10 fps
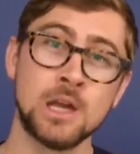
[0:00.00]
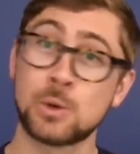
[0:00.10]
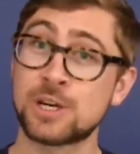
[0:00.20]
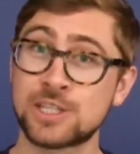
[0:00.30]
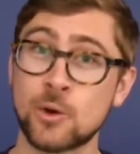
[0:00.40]

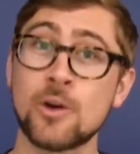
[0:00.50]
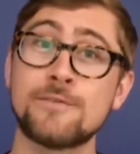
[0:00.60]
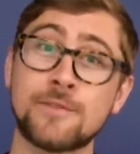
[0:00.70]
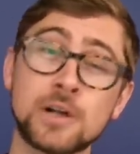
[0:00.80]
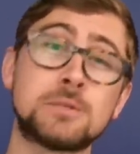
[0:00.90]
Quick sort
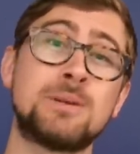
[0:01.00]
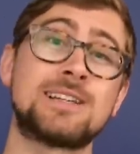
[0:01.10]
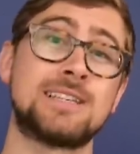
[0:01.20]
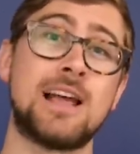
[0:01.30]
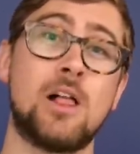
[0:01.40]
first
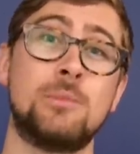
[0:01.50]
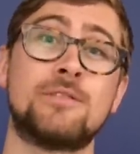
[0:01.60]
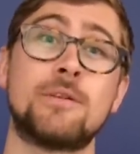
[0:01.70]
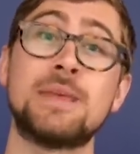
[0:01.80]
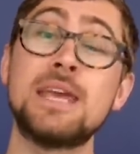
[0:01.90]
picks an
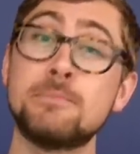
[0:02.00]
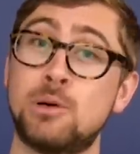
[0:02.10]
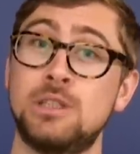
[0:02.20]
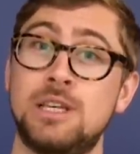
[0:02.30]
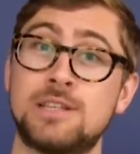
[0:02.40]
element from the
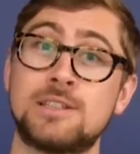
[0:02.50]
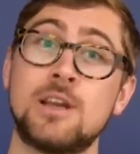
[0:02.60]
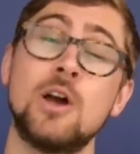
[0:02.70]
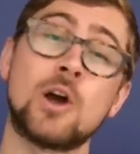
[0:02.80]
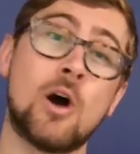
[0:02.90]
input list,
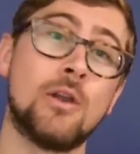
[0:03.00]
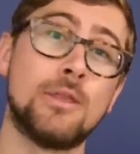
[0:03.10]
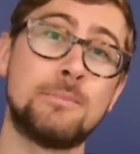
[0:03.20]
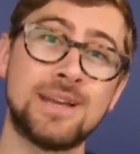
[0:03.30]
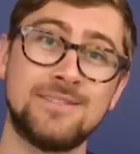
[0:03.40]
called
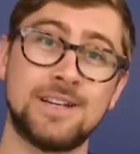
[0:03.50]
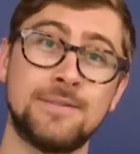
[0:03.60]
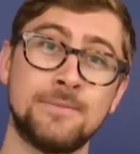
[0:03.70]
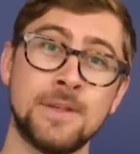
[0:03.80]
the pivot.